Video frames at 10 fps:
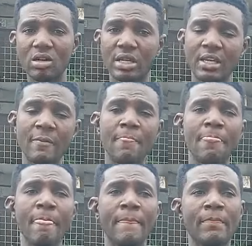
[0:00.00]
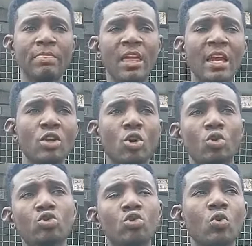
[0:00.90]
okay? then
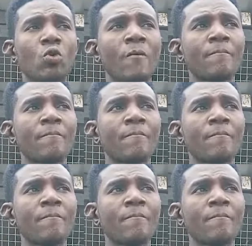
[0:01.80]
also